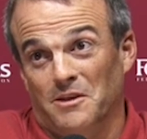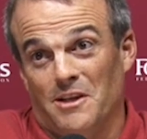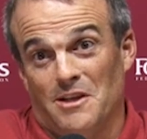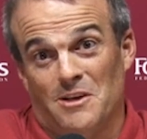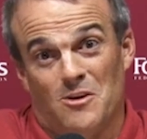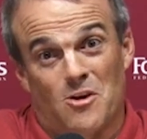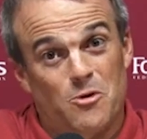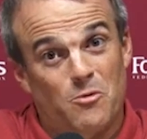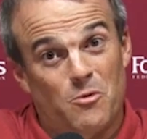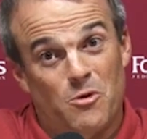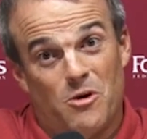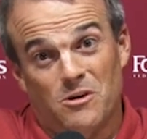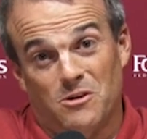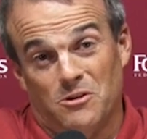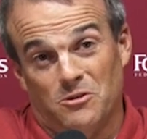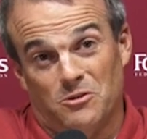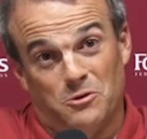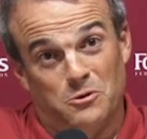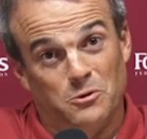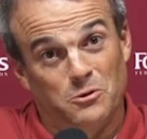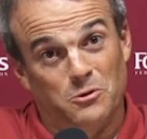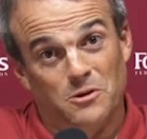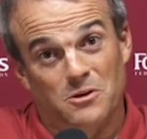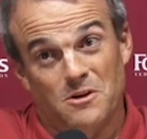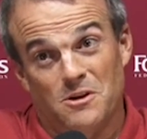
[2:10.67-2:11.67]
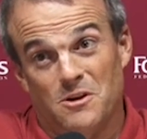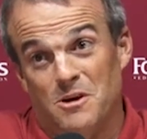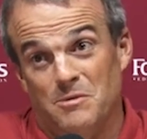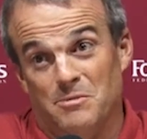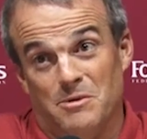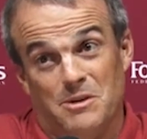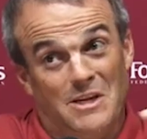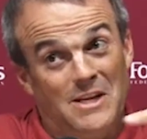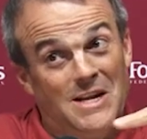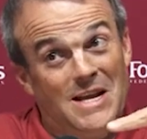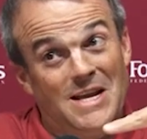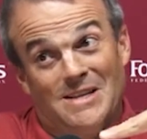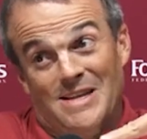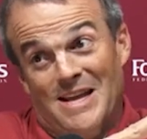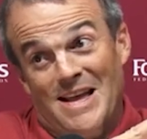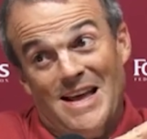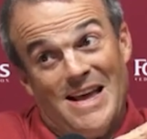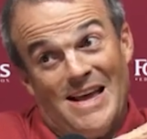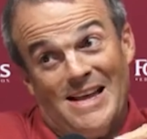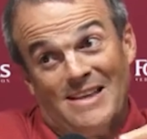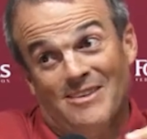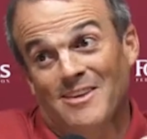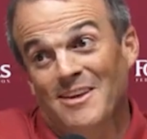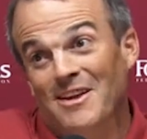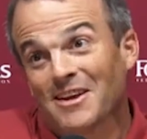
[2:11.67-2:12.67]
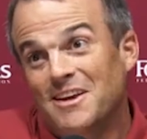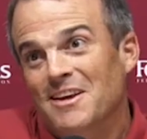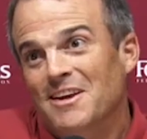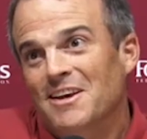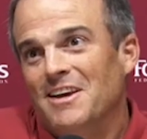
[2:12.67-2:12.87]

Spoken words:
Like, our walk is cool and all, but it ain't that.